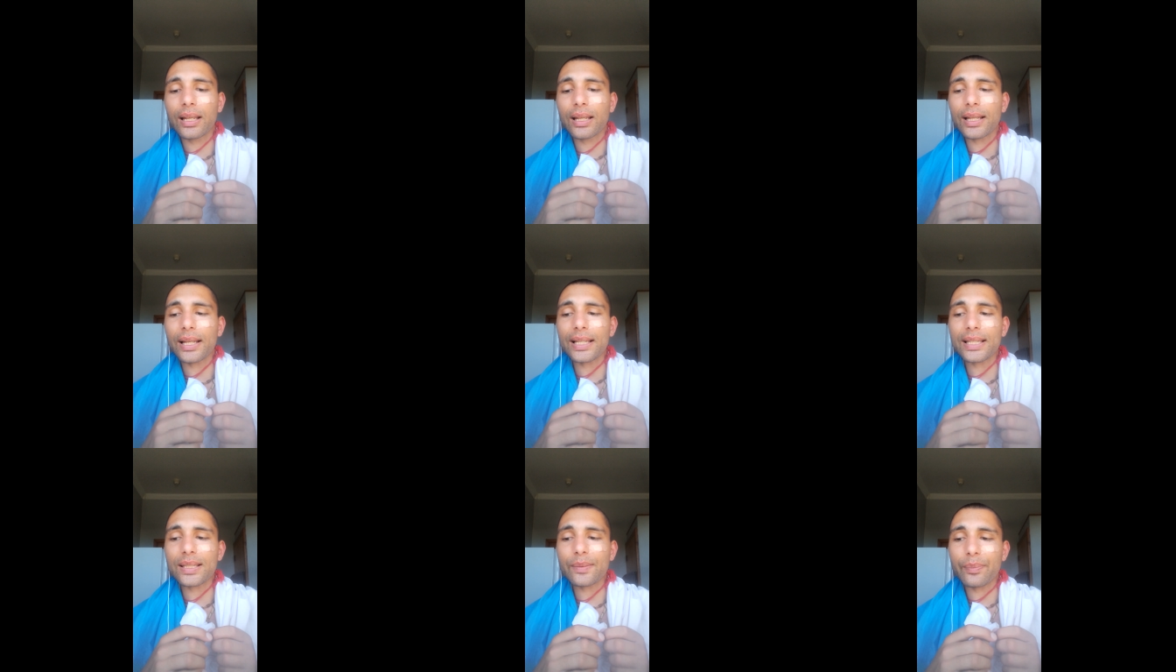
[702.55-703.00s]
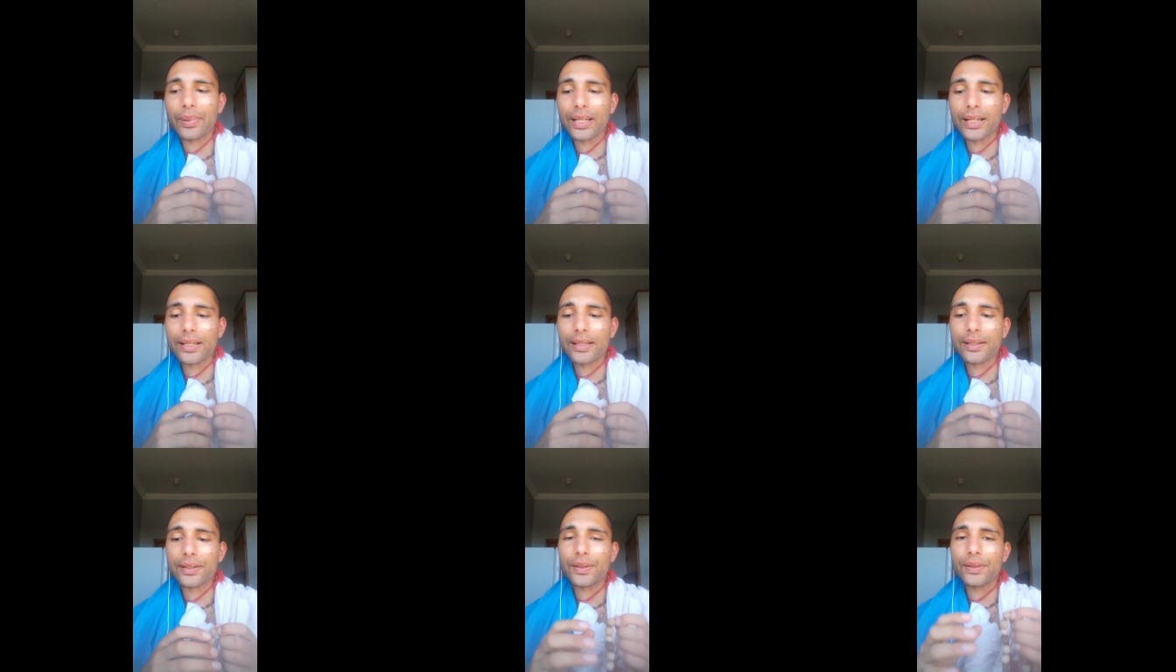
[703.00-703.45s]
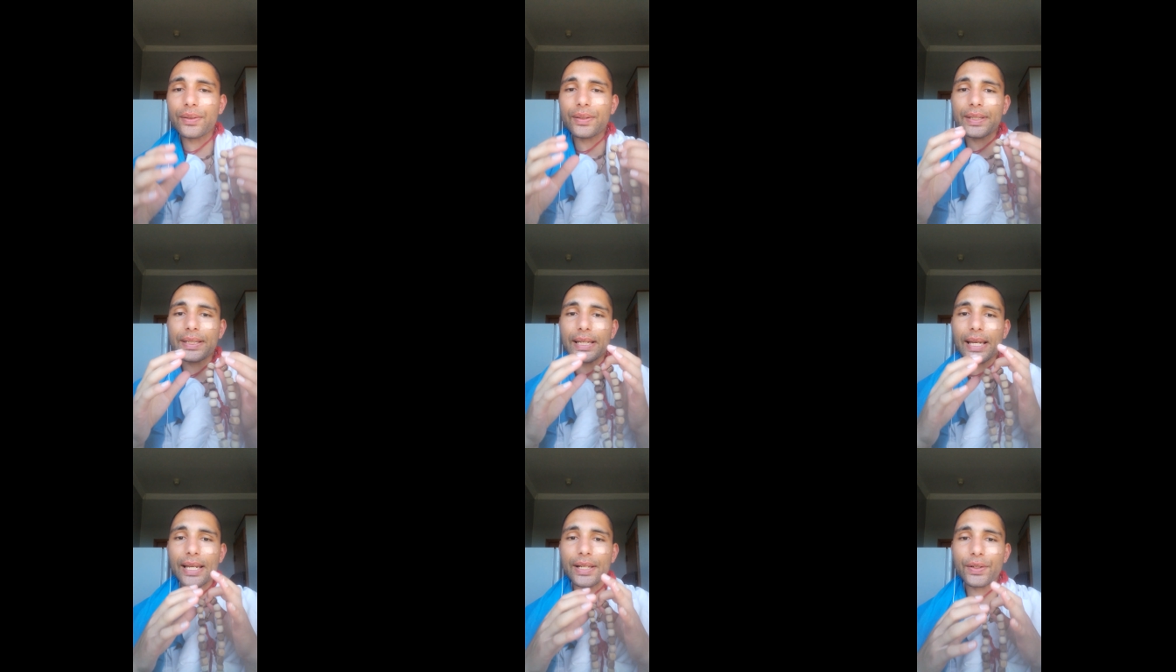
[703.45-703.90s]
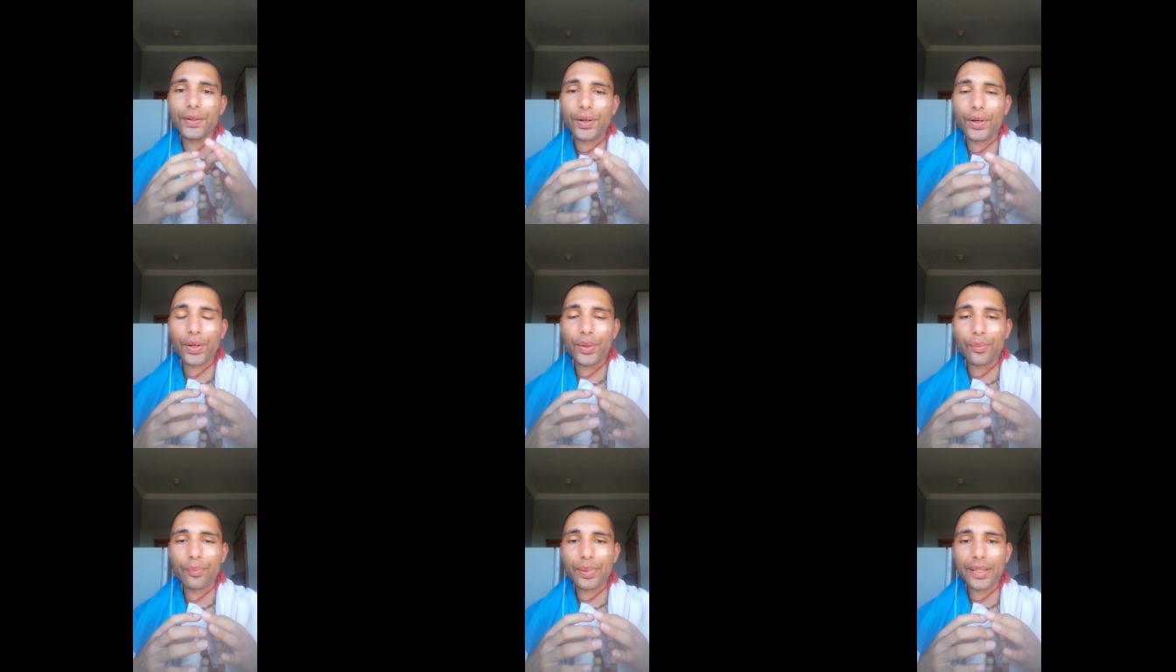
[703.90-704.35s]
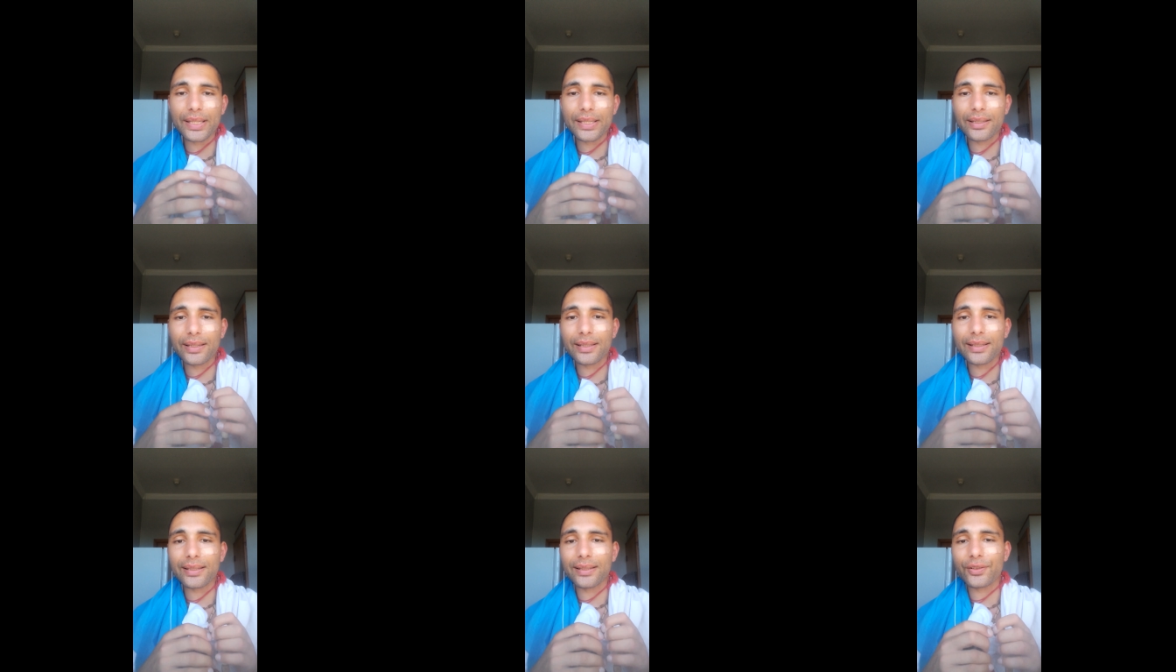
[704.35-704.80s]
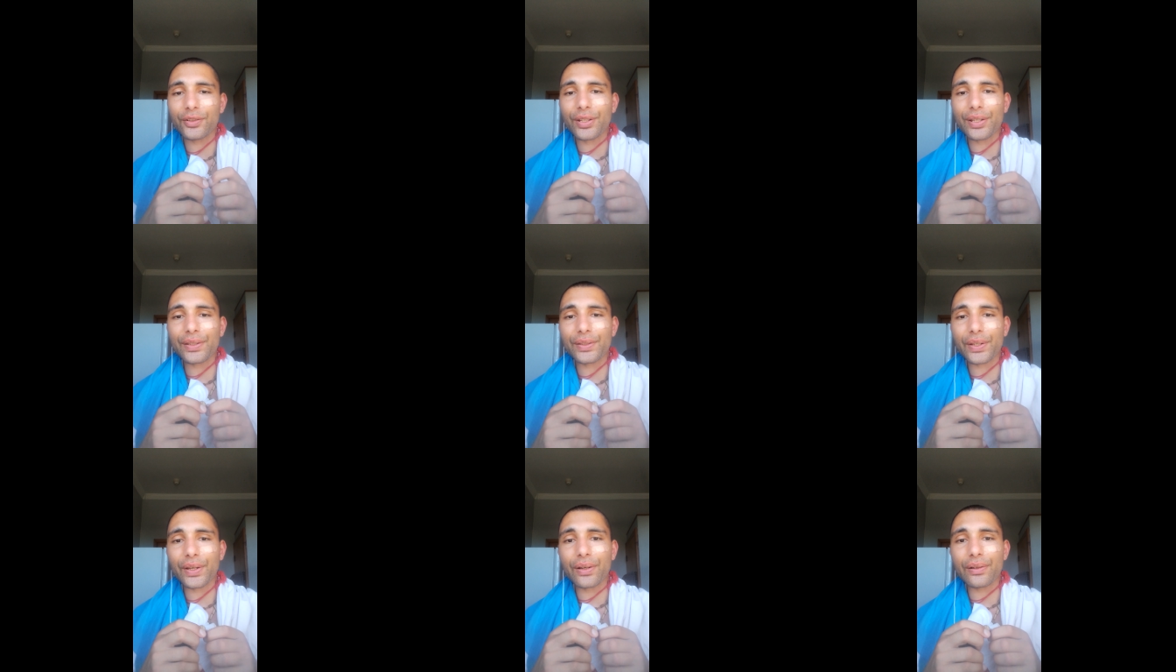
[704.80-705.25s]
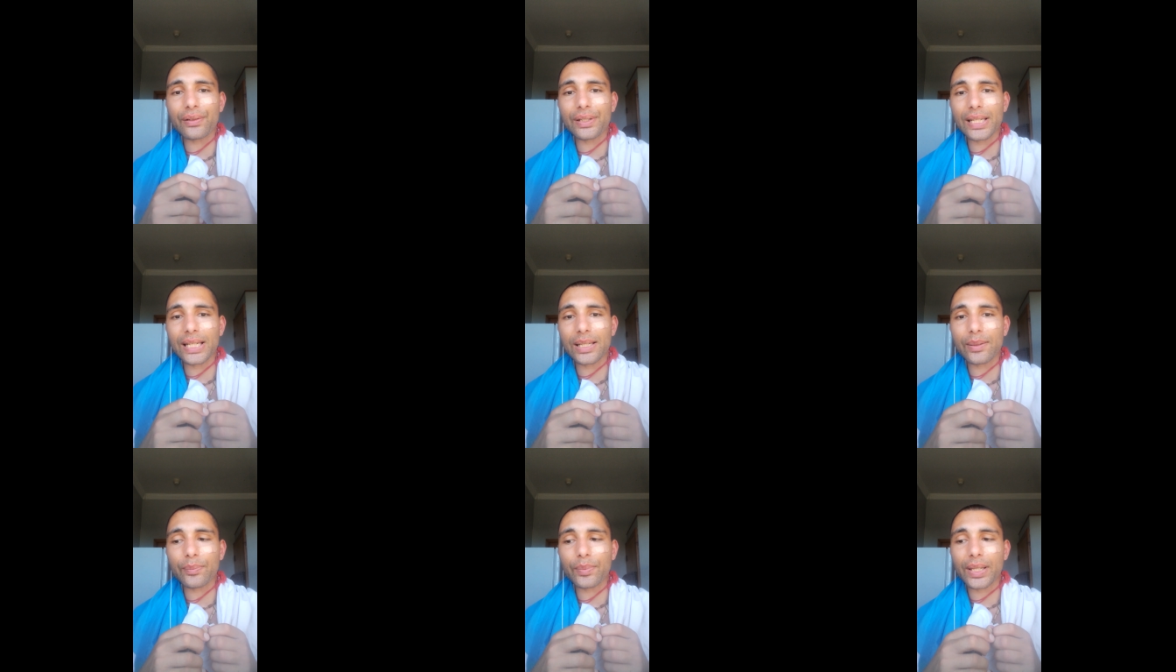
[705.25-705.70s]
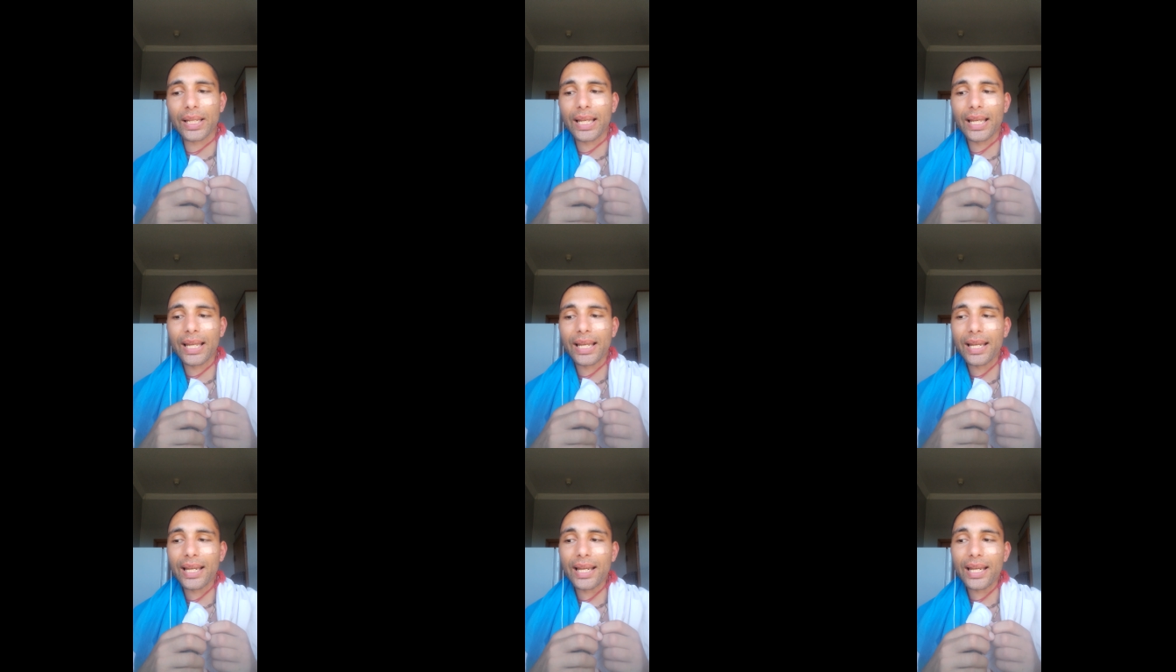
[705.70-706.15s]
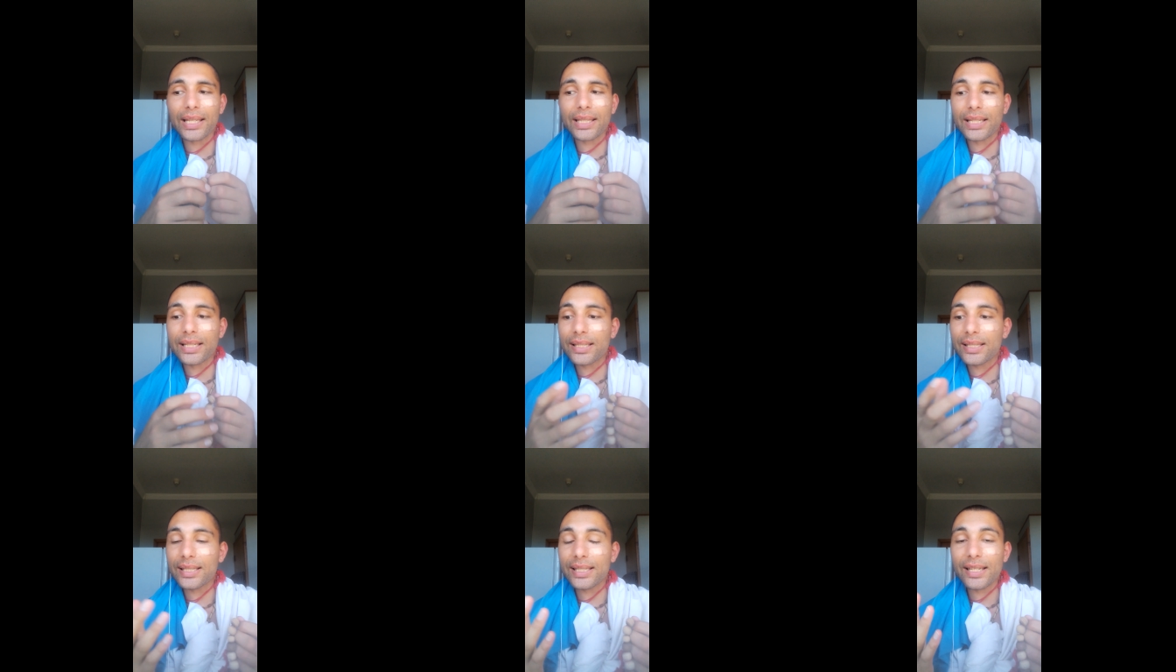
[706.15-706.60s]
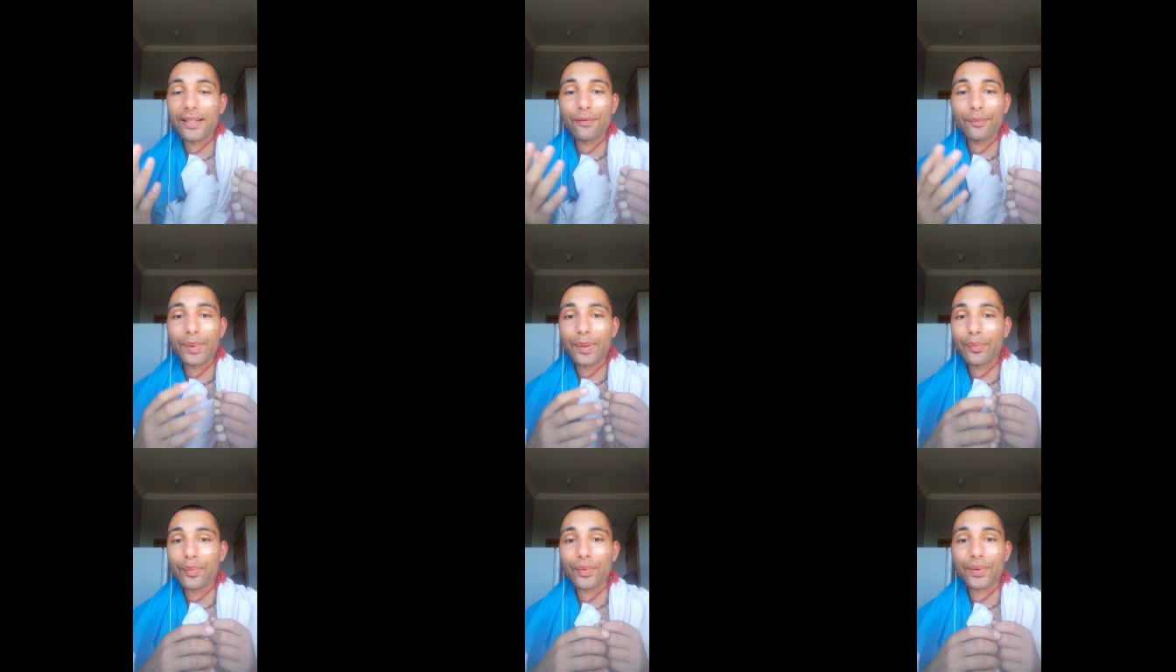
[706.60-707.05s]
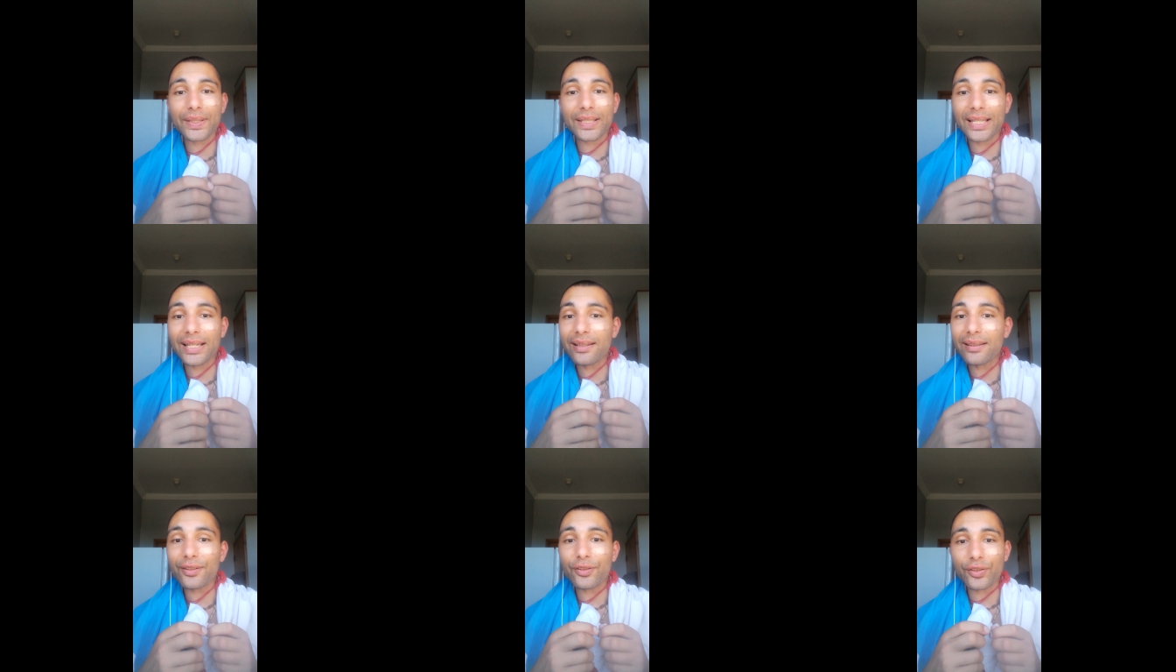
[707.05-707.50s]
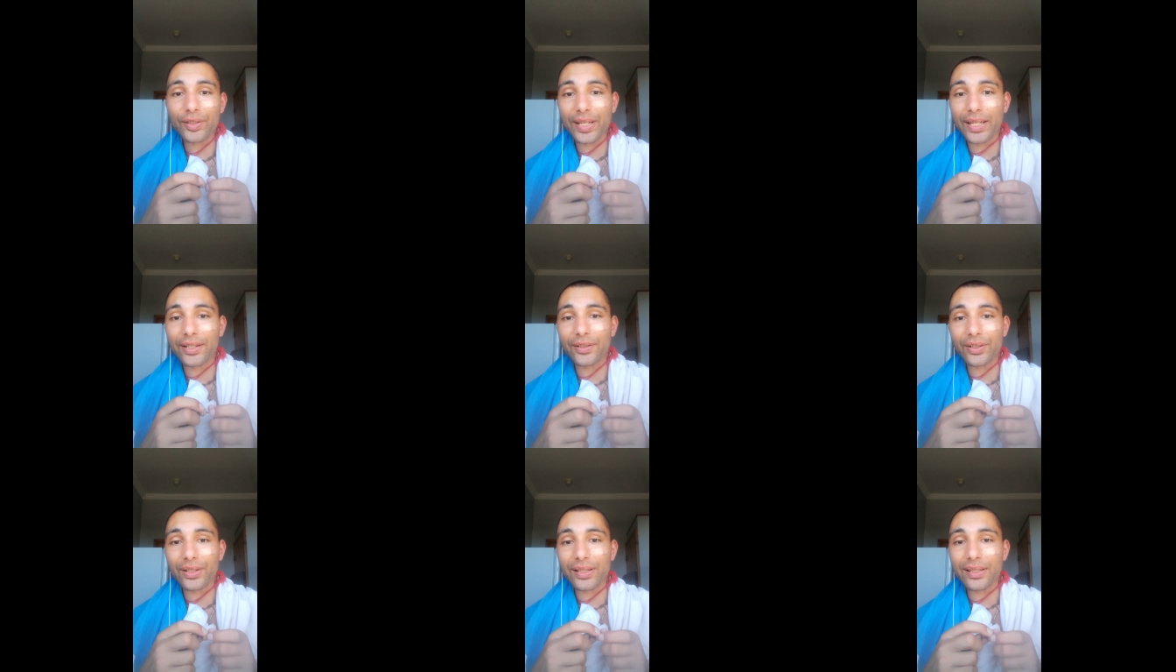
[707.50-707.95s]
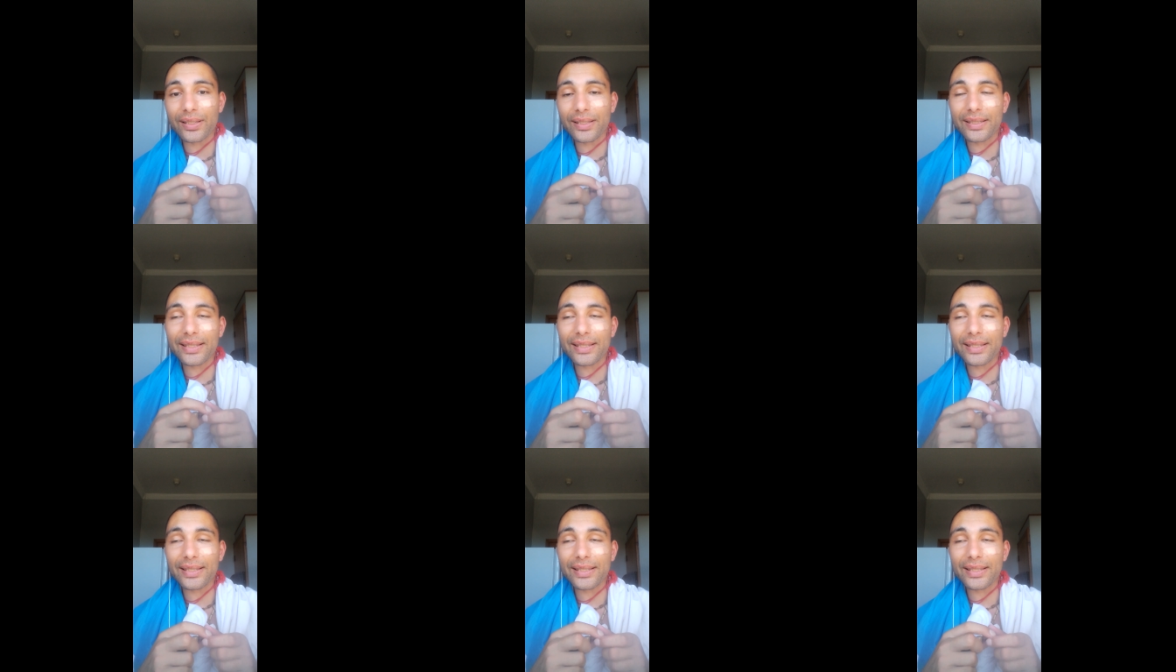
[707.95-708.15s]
It's better to stay in your own business and just go deep and then see if people see the changes.